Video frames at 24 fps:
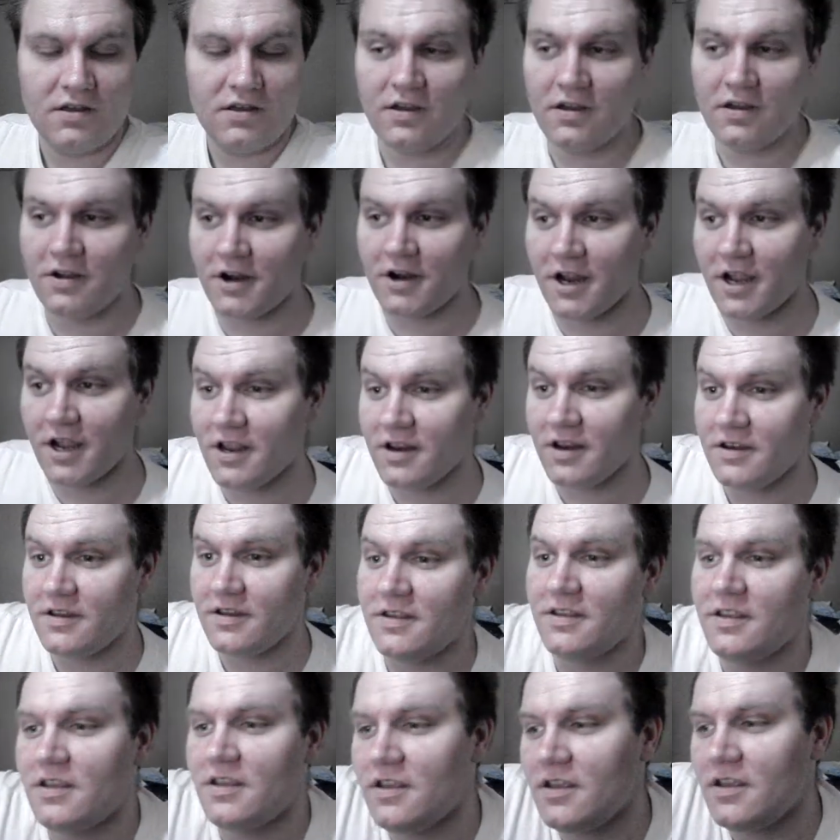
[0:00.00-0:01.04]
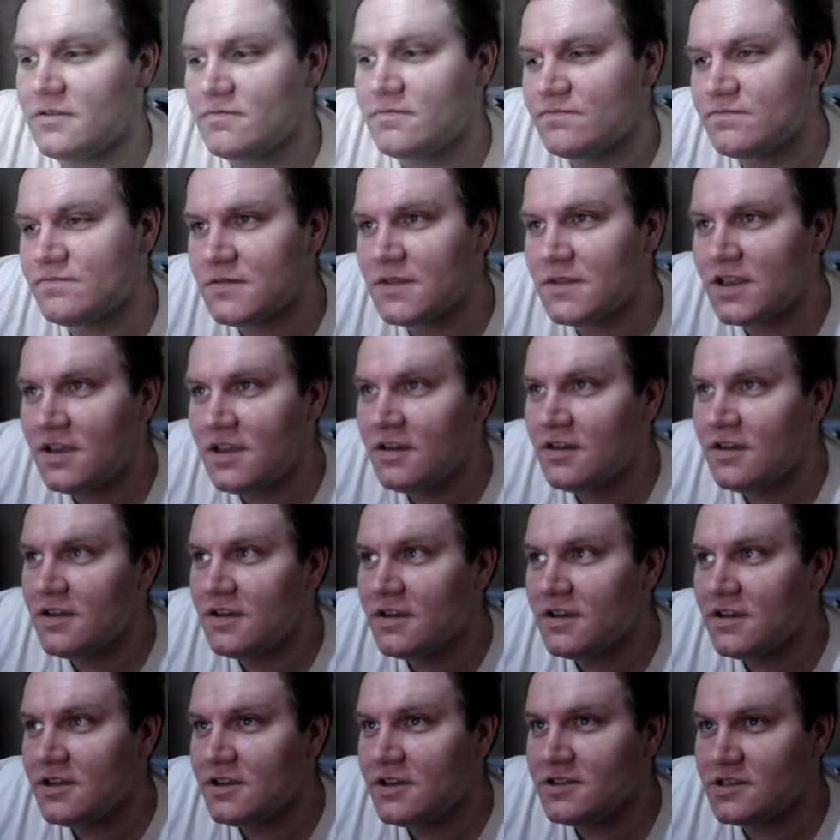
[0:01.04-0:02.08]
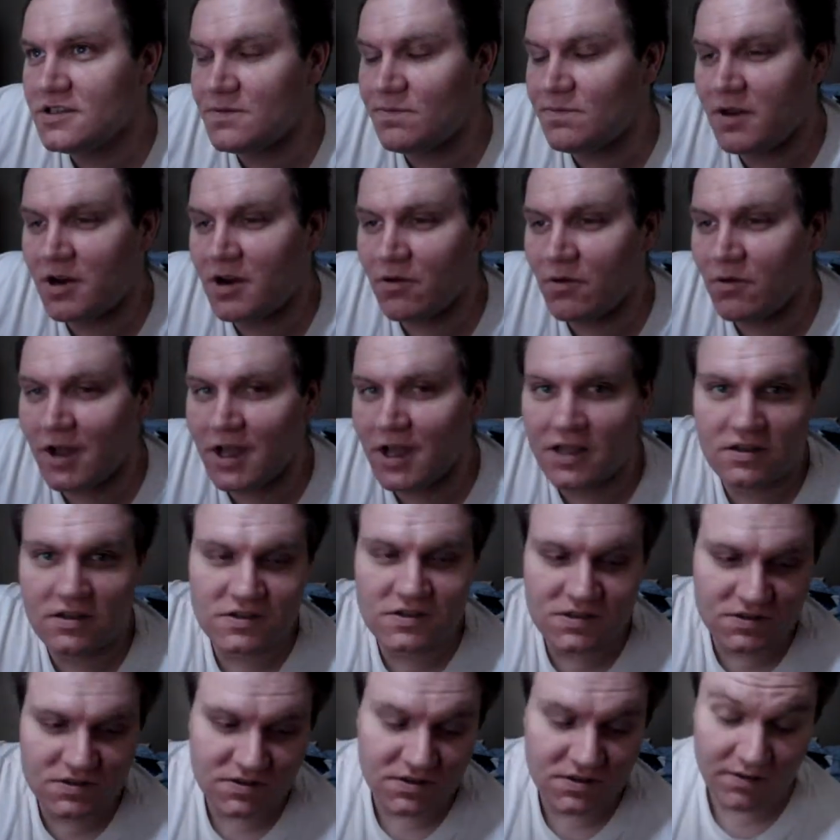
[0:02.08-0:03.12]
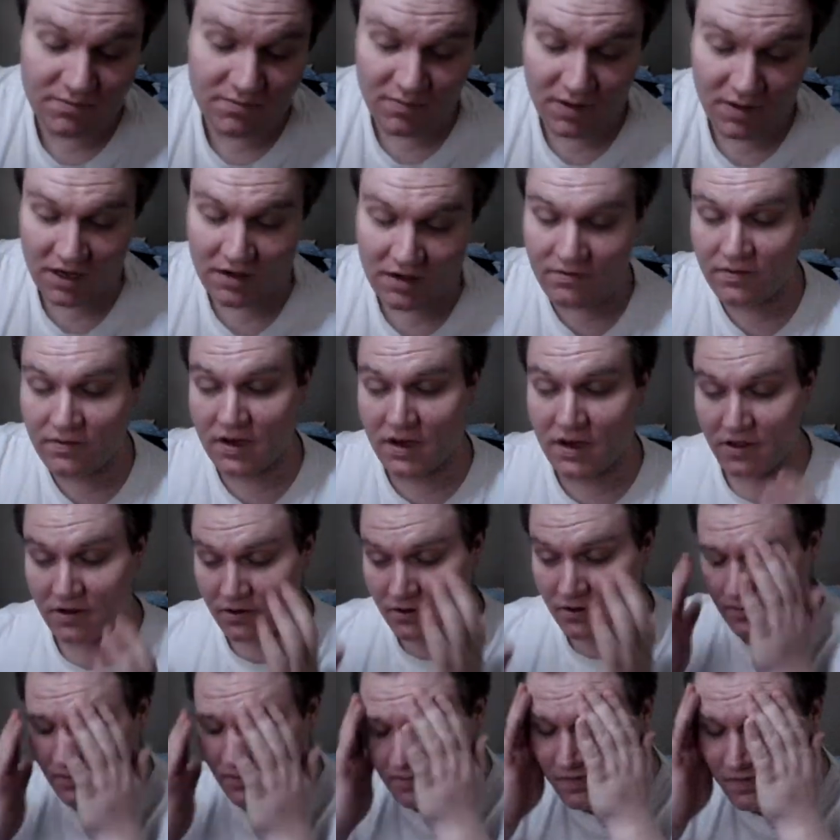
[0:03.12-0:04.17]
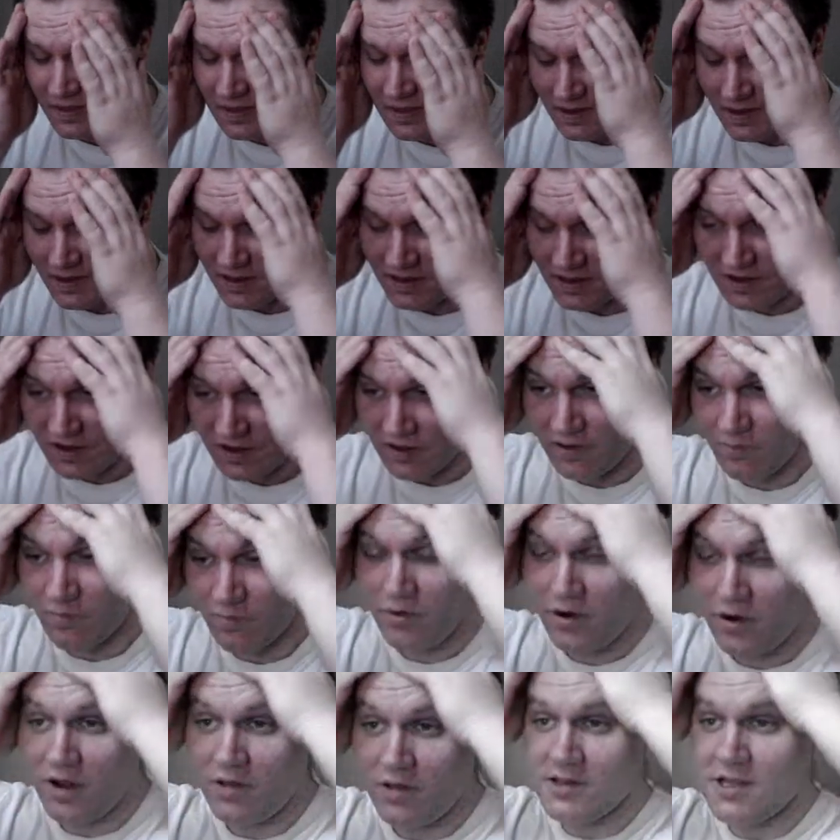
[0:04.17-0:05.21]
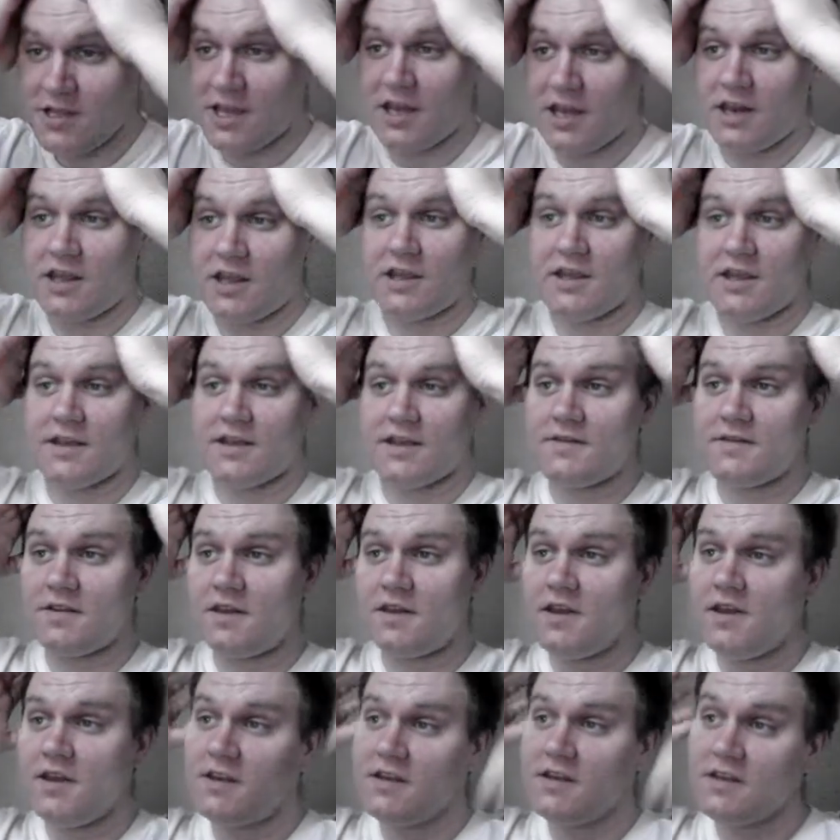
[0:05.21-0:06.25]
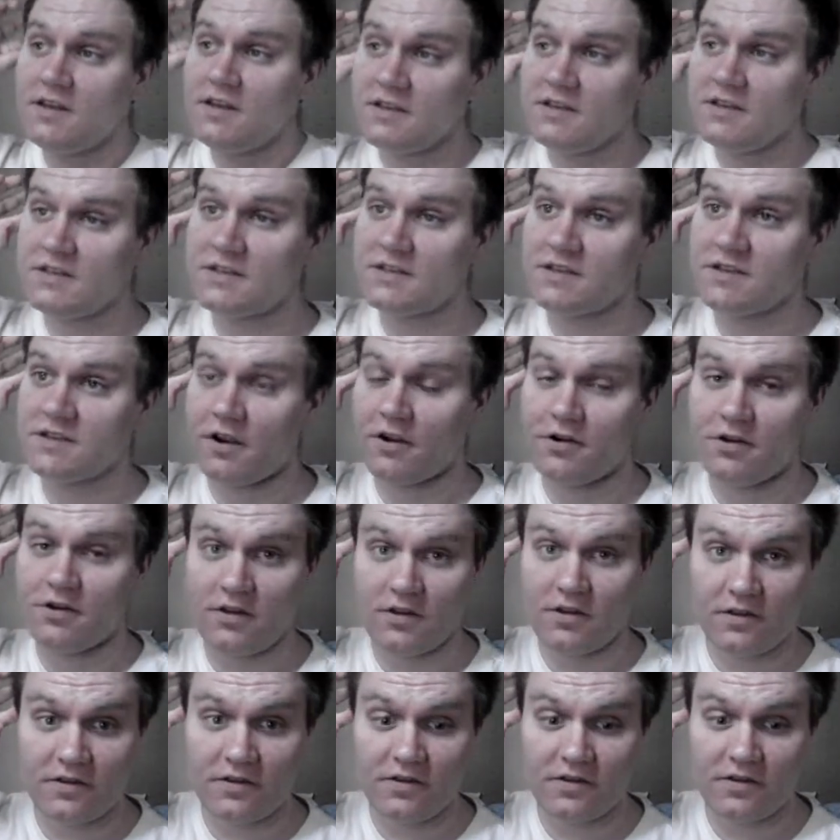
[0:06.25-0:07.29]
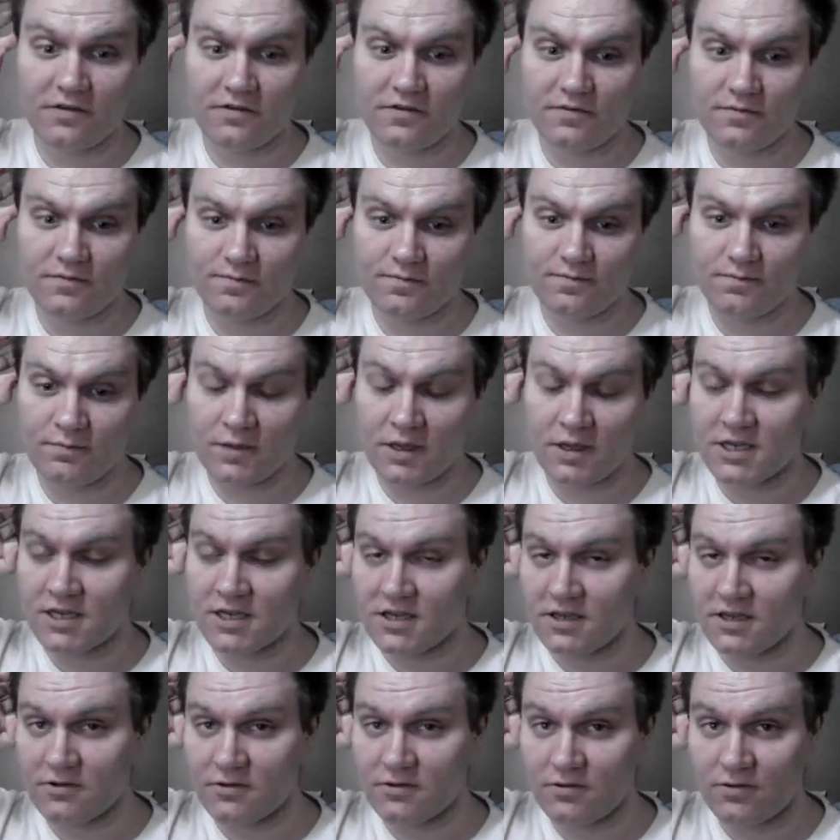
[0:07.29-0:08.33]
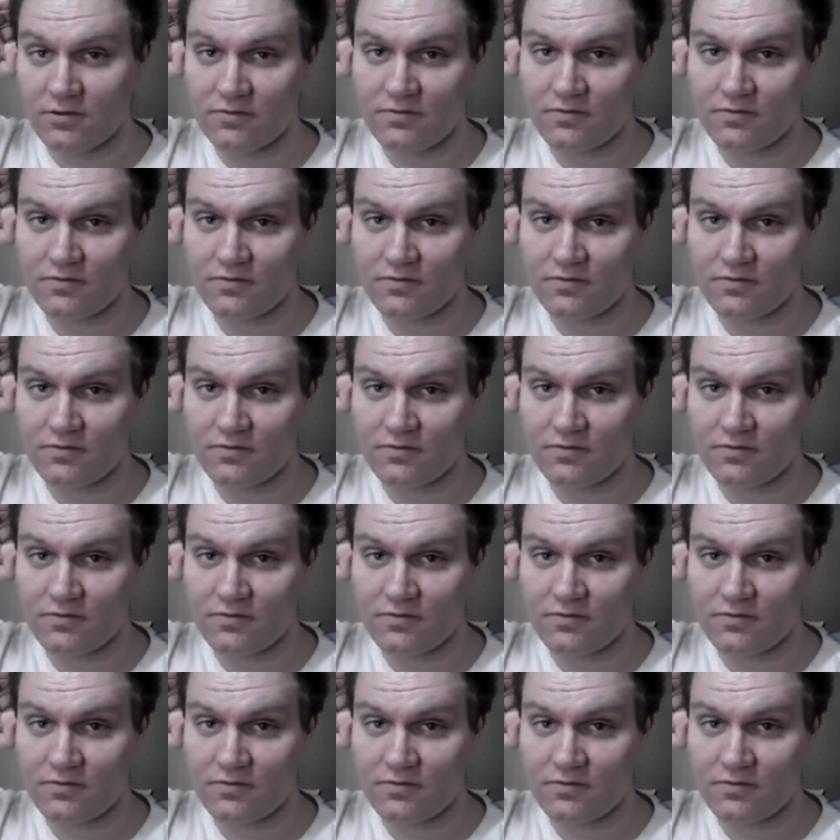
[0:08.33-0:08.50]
Alright, it's been a while since I've made a video, and I'm probably gonna start making